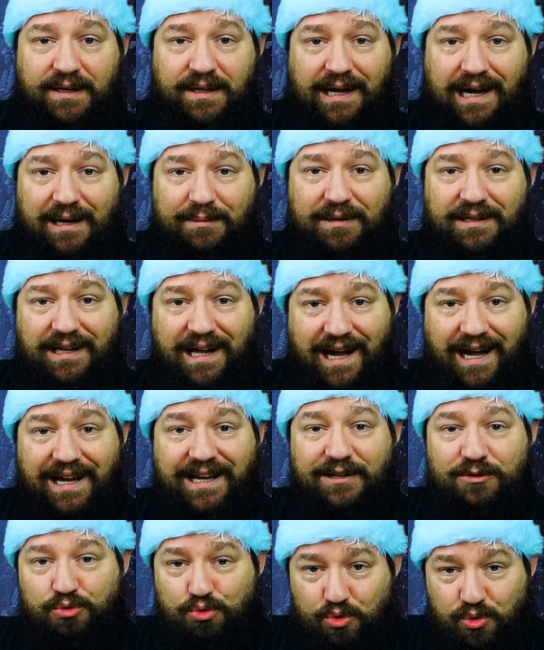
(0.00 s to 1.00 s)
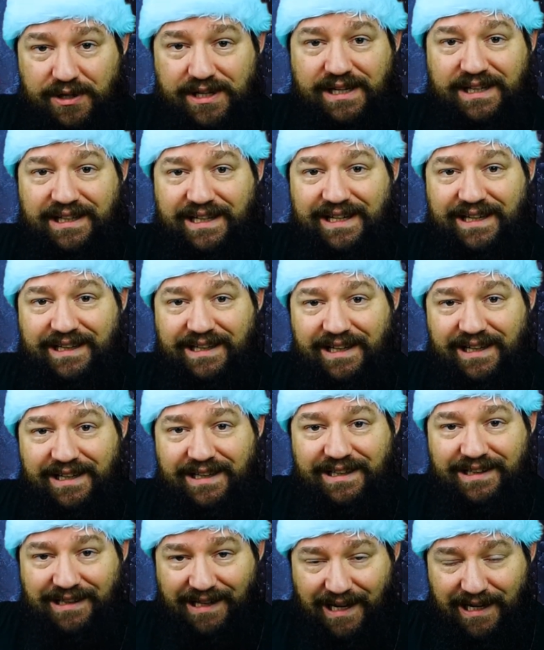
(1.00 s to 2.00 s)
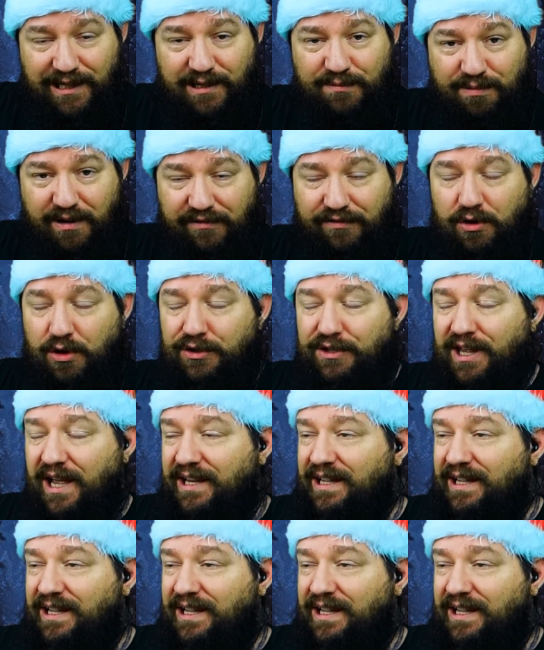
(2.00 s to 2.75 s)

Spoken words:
I mean, I really like Pavarotti.